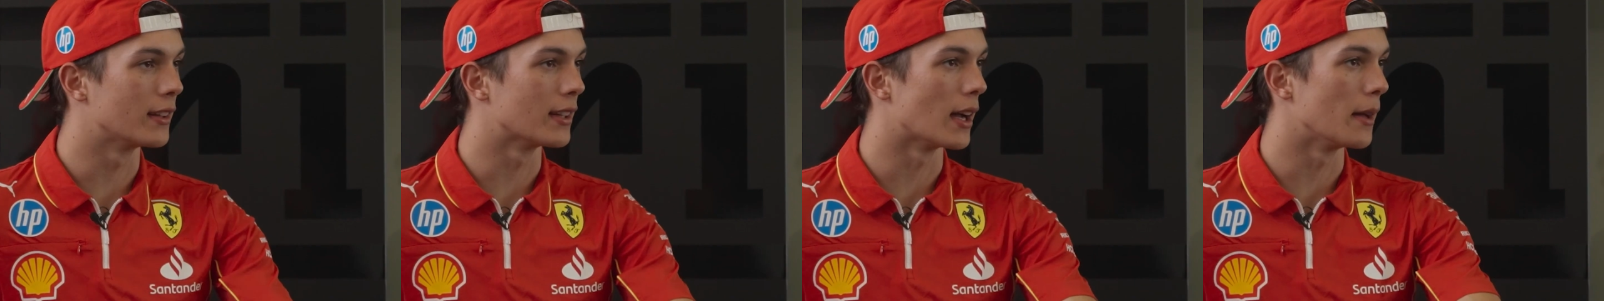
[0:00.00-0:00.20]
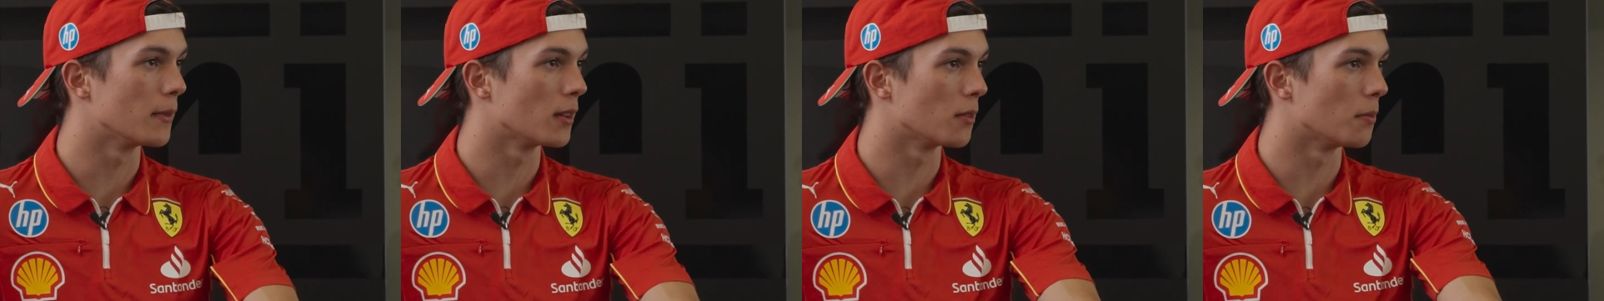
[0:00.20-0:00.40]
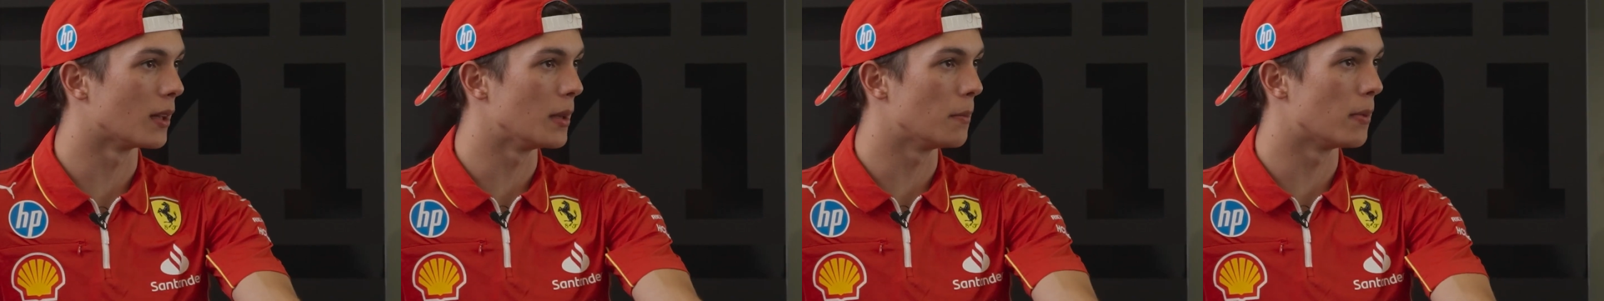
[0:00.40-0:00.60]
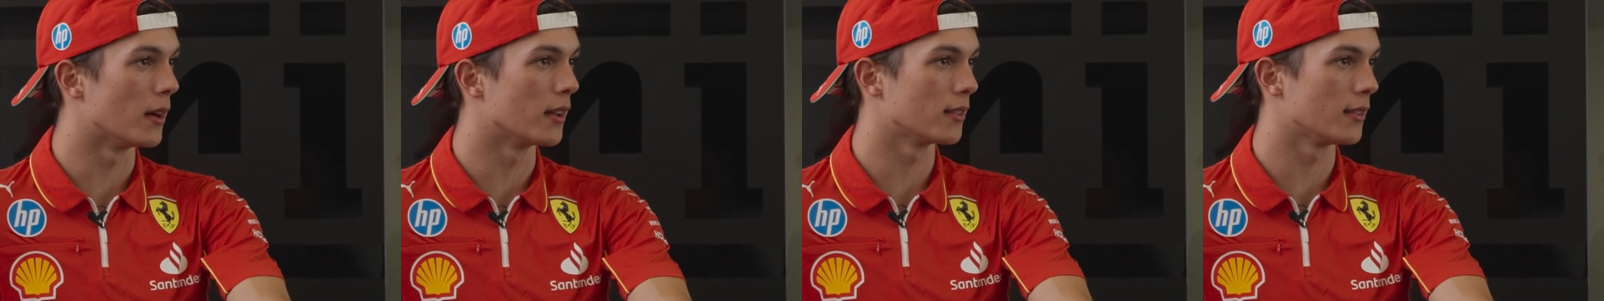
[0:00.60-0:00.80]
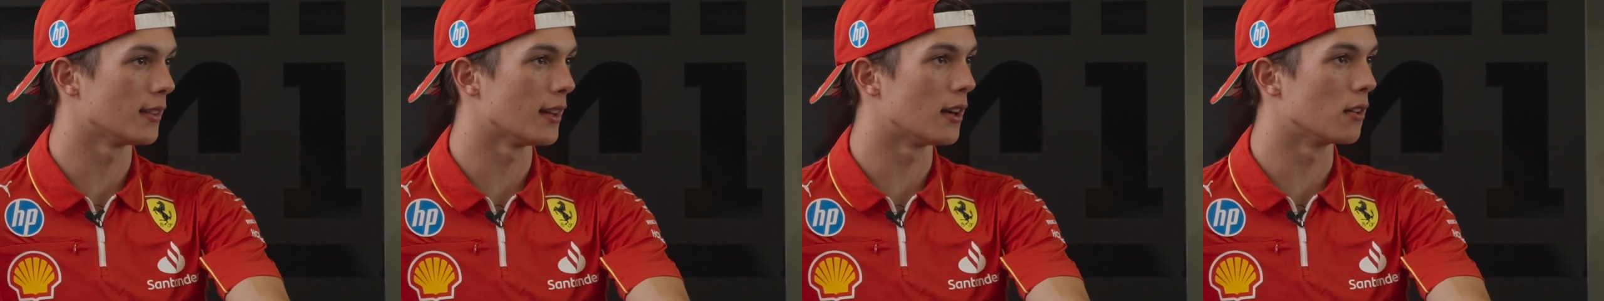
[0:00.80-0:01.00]
three times as many
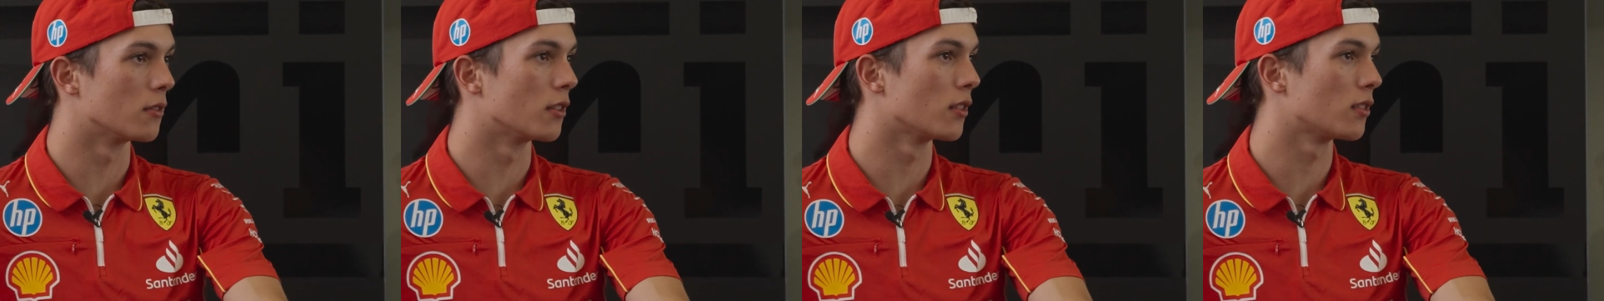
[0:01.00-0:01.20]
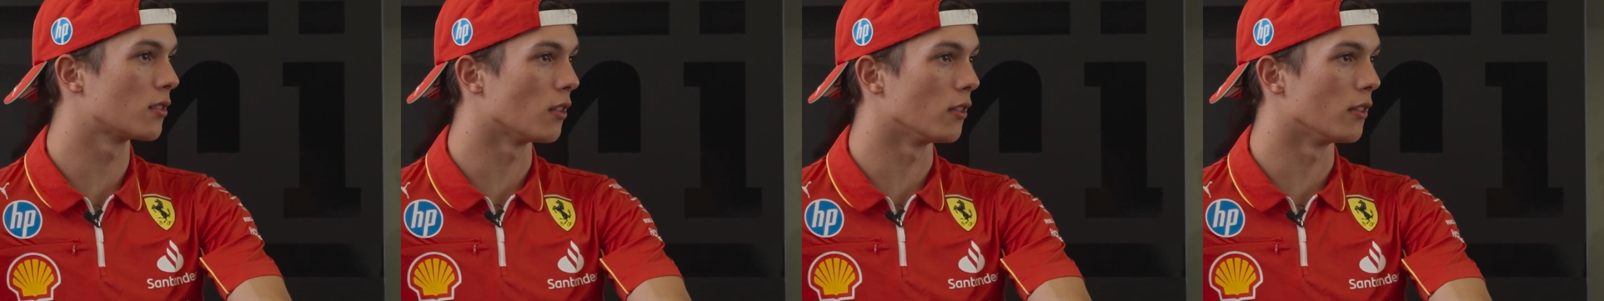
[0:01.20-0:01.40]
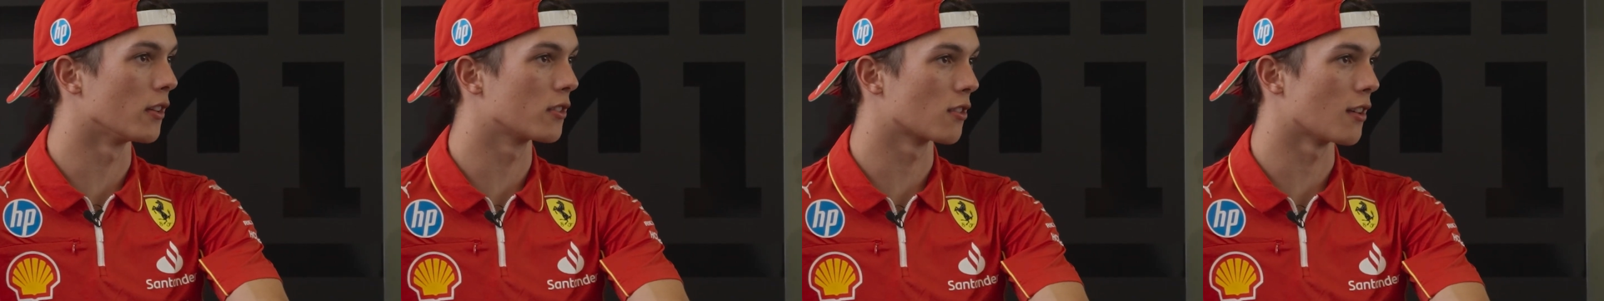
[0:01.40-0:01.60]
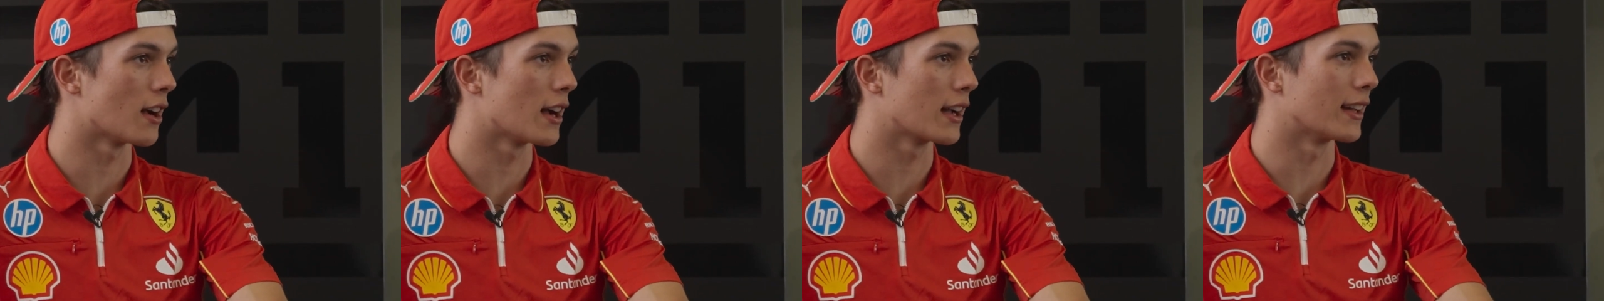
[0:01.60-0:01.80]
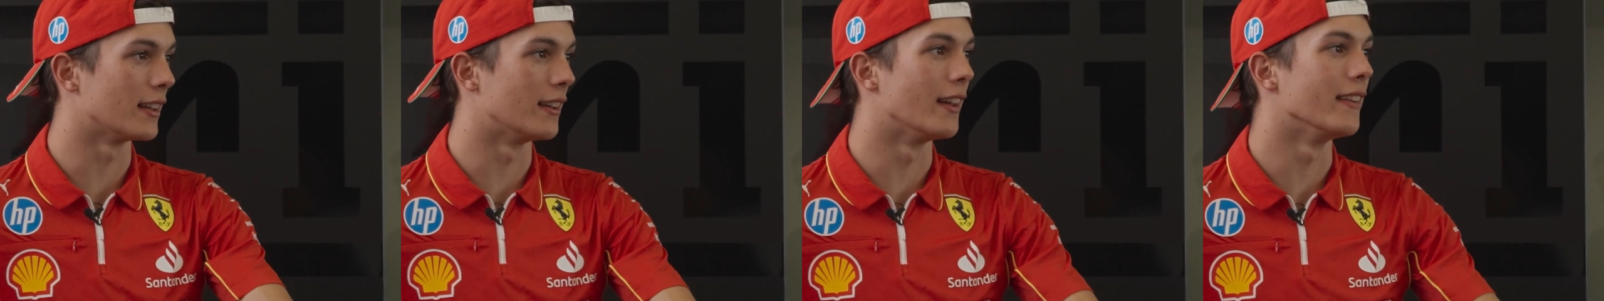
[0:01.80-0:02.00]
personnel just on the
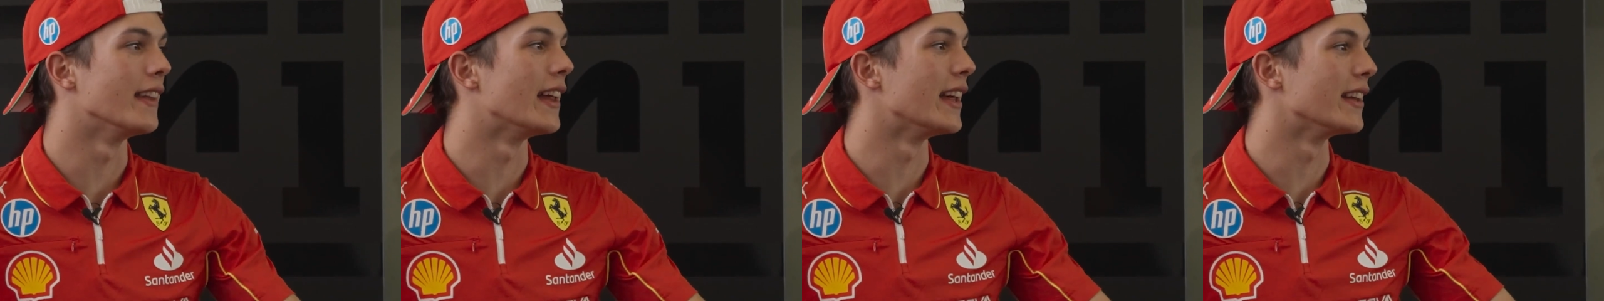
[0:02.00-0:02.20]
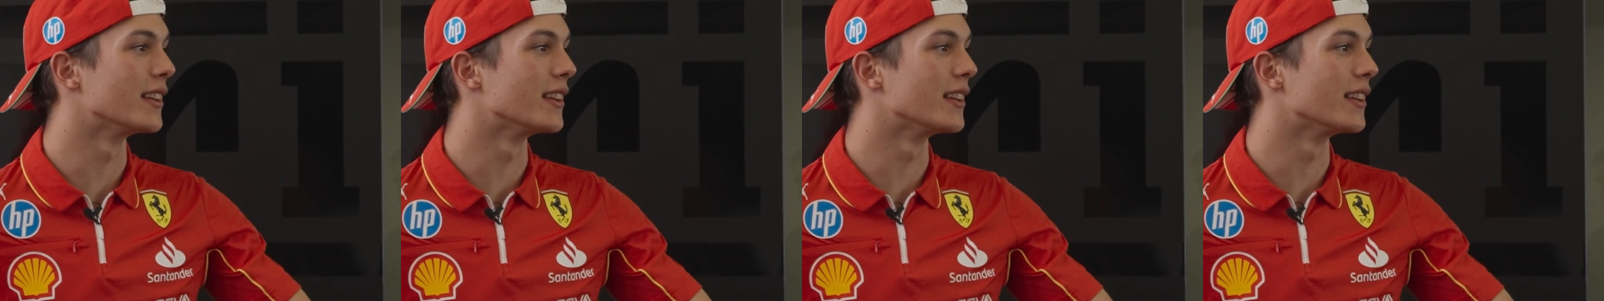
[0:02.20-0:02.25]
track and then